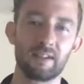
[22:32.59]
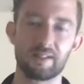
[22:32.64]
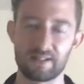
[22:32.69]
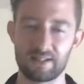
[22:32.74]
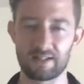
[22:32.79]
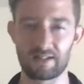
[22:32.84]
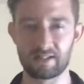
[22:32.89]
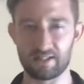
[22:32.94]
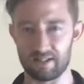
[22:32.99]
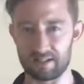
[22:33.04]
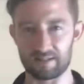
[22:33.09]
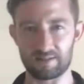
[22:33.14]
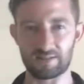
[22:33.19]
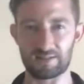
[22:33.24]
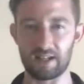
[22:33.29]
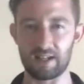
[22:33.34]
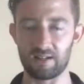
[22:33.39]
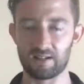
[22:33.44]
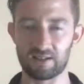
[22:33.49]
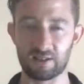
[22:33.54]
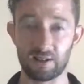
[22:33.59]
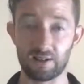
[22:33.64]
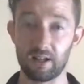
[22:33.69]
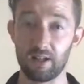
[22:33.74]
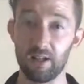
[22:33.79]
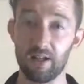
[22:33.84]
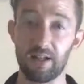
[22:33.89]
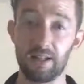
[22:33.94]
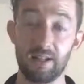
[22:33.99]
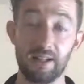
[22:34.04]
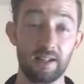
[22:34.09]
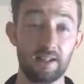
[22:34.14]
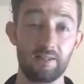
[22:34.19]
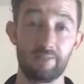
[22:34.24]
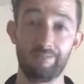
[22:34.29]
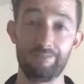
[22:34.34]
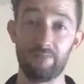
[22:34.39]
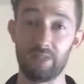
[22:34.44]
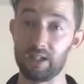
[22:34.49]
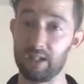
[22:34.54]
He's just like some sales dude. He
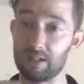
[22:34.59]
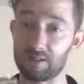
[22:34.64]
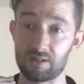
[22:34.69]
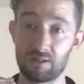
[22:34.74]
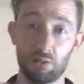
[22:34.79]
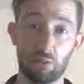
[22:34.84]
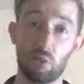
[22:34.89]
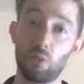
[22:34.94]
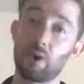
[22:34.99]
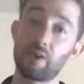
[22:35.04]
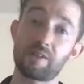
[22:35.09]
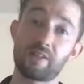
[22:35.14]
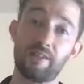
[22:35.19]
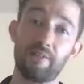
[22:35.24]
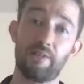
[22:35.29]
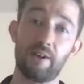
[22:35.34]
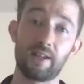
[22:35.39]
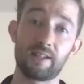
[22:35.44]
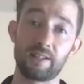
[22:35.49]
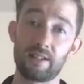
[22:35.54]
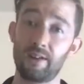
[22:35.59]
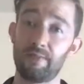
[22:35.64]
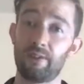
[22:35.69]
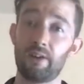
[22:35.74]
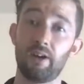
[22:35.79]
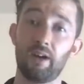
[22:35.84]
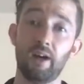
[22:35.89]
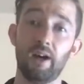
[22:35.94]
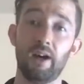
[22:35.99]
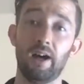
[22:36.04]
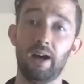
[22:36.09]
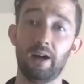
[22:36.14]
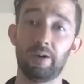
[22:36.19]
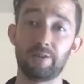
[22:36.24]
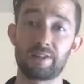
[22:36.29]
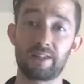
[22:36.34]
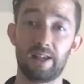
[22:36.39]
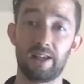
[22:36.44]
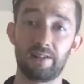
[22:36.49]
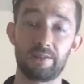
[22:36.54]
has the worst advice ever. I would
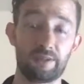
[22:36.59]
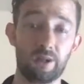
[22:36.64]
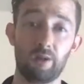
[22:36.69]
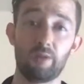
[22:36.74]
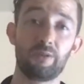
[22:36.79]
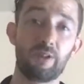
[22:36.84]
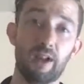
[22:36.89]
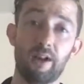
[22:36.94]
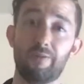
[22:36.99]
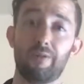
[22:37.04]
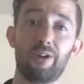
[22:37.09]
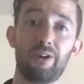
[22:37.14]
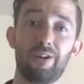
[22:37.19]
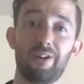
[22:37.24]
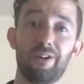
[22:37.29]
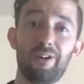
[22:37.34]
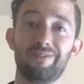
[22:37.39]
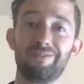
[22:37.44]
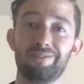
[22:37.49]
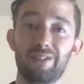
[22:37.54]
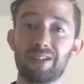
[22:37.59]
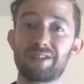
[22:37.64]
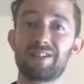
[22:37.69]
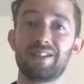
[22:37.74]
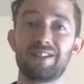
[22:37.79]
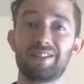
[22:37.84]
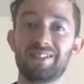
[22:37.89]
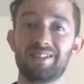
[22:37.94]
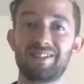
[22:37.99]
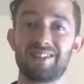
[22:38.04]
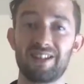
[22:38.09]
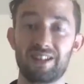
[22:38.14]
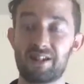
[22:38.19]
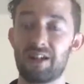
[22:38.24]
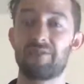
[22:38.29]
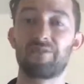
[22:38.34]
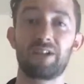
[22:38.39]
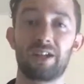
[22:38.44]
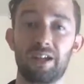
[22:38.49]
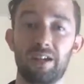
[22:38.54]
say don't ever listen to
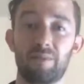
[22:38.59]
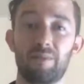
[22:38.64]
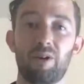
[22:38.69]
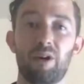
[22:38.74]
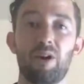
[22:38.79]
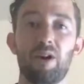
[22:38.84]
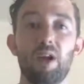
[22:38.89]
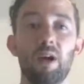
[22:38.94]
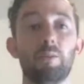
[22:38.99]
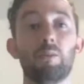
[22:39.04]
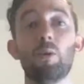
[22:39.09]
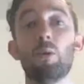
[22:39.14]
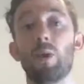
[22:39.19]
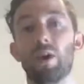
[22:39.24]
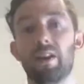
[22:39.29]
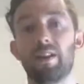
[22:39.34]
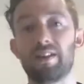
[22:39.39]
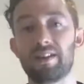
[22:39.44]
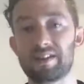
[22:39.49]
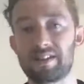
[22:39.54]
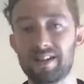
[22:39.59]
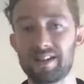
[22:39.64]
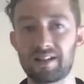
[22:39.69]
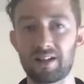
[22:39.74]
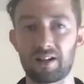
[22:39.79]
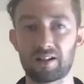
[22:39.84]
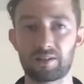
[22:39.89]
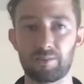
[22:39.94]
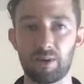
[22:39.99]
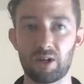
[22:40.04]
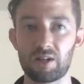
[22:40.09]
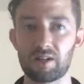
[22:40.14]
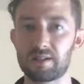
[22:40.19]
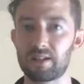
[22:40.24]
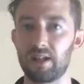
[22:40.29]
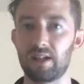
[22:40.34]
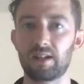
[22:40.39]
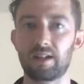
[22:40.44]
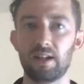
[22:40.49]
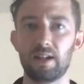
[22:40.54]
Jeffrey Gitomer. But one of the things he talks about, he's
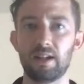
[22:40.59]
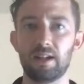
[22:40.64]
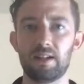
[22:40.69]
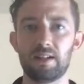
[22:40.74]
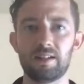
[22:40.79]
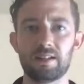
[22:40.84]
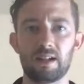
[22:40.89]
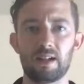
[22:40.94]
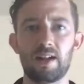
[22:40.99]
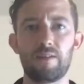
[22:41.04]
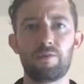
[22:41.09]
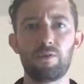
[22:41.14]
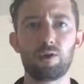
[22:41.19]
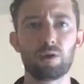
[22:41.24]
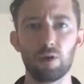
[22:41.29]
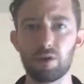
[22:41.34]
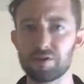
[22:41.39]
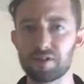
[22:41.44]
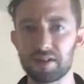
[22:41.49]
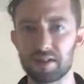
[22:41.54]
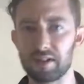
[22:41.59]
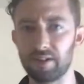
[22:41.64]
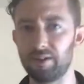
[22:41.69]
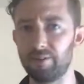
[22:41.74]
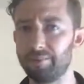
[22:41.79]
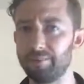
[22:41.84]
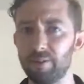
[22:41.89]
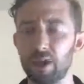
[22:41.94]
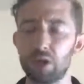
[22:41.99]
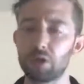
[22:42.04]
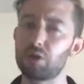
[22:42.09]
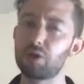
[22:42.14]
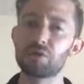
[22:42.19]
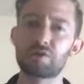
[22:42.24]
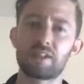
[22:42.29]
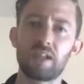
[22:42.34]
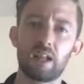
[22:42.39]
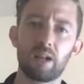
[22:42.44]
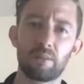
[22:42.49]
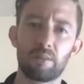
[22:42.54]
like, if you close a deal, go
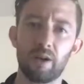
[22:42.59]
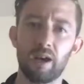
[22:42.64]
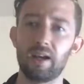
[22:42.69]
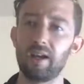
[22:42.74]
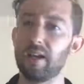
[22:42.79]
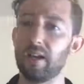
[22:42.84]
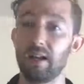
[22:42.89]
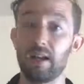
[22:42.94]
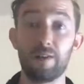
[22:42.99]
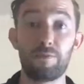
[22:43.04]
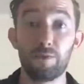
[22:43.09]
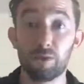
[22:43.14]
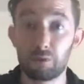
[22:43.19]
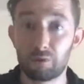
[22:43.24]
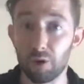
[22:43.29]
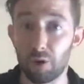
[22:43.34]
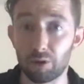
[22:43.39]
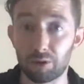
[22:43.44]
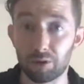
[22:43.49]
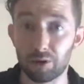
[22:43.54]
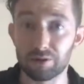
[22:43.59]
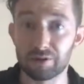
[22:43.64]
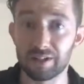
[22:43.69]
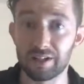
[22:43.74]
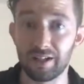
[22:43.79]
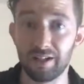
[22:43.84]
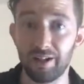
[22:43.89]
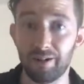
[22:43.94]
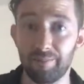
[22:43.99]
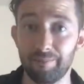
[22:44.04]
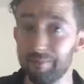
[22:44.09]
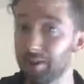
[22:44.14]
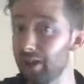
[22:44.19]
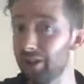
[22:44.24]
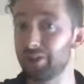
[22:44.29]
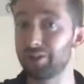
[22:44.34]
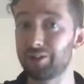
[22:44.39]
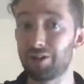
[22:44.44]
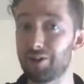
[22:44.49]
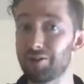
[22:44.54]
celebrate. If you don't close a deal,
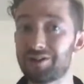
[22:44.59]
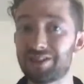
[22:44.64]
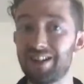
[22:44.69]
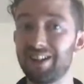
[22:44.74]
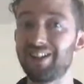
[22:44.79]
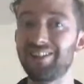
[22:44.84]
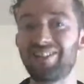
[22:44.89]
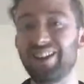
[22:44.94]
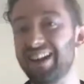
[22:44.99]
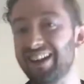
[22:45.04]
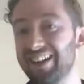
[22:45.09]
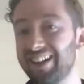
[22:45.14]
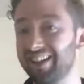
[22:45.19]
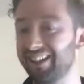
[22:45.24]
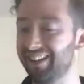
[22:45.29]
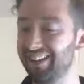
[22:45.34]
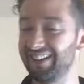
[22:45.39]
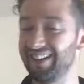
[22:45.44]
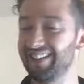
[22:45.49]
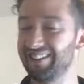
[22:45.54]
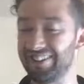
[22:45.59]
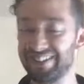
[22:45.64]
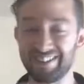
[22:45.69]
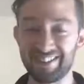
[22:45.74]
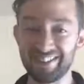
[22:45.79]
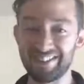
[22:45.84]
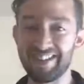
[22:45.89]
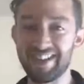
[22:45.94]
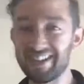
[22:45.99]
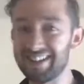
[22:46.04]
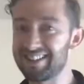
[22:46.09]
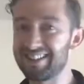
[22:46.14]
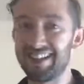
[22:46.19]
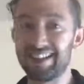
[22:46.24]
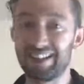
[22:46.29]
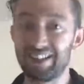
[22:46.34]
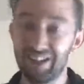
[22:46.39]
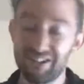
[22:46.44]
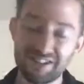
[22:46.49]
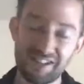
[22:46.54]
go celebrate. Like if you do this, like
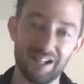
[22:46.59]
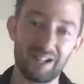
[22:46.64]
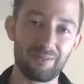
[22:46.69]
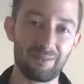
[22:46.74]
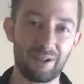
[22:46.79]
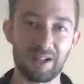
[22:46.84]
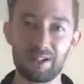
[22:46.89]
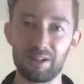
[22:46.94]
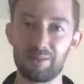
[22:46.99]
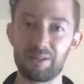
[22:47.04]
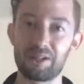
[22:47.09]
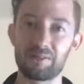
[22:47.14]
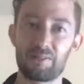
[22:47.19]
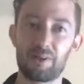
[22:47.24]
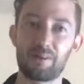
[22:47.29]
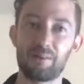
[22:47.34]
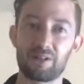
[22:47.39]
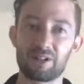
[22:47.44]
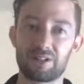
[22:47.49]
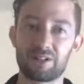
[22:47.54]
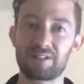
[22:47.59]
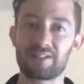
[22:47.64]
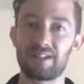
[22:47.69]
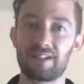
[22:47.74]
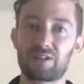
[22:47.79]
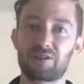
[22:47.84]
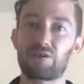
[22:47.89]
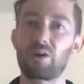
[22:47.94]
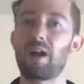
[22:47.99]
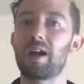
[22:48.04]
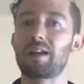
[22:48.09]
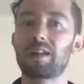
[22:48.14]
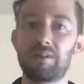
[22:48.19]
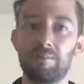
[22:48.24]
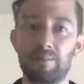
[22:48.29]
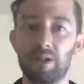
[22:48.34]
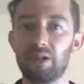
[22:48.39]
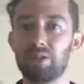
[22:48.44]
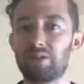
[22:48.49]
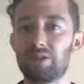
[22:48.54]
go celebrate. He's pretty much just like trying to
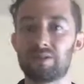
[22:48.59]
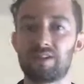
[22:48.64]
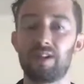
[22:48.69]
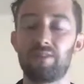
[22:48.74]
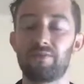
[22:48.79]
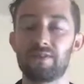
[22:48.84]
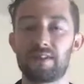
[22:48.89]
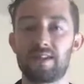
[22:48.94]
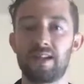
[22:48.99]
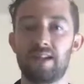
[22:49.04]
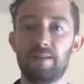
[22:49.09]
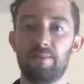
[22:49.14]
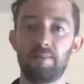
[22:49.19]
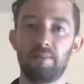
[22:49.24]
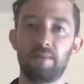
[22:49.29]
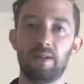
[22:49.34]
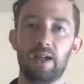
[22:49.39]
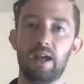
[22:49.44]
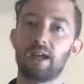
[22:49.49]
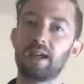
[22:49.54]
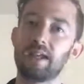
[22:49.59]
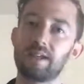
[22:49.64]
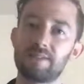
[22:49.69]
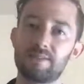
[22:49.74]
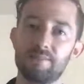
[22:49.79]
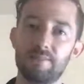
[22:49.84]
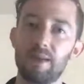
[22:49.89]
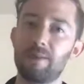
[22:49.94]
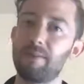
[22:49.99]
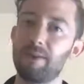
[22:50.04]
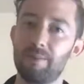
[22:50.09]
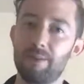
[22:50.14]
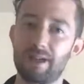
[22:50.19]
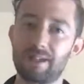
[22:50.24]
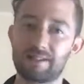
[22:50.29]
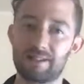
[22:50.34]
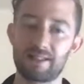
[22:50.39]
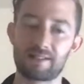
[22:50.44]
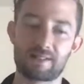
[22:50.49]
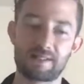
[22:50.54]
build your self-esteem. I guess maybe it makes
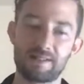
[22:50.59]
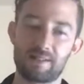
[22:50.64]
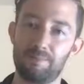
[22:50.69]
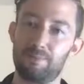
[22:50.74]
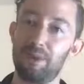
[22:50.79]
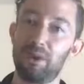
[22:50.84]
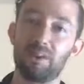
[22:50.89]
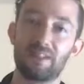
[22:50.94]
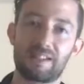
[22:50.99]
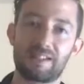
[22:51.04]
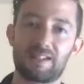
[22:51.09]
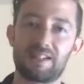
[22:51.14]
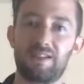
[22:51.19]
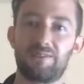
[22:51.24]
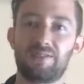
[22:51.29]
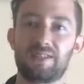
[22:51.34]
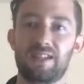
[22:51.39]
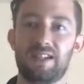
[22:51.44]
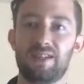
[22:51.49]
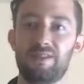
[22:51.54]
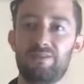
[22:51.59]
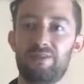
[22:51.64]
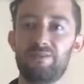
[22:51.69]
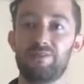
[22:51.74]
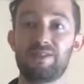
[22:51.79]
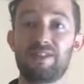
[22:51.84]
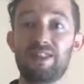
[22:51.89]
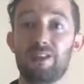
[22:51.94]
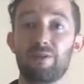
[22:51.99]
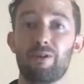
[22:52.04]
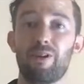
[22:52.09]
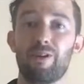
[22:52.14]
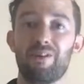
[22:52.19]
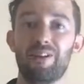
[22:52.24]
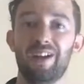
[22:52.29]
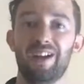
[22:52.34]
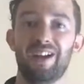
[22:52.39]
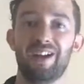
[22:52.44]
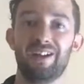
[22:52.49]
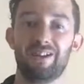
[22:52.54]
sense because he's building his self-esteem from zero,
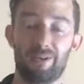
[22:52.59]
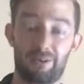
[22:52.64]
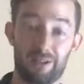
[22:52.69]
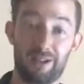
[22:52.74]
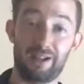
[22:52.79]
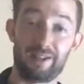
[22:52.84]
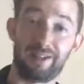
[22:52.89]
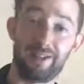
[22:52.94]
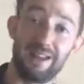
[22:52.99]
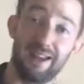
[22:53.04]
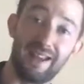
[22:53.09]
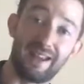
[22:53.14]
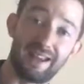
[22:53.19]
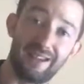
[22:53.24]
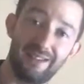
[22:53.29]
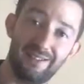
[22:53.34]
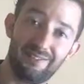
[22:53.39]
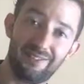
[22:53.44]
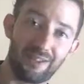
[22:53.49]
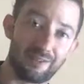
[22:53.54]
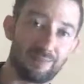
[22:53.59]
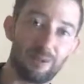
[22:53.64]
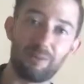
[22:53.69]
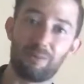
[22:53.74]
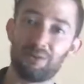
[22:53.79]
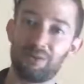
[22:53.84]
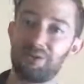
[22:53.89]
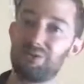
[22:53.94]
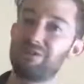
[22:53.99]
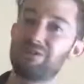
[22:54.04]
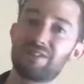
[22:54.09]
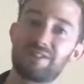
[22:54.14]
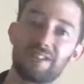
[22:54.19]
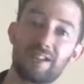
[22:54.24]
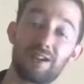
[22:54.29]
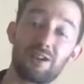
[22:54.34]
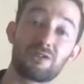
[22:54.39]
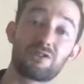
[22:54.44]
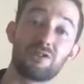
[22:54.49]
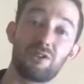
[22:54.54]
or like negative, like people who just like
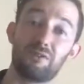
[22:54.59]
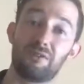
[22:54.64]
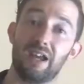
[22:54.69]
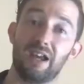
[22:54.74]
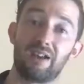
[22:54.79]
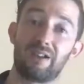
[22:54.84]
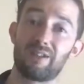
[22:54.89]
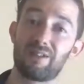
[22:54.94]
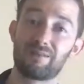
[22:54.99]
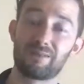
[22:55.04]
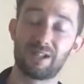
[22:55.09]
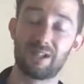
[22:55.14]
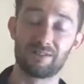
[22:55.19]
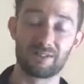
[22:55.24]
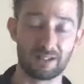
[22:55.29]
are so down on themselves.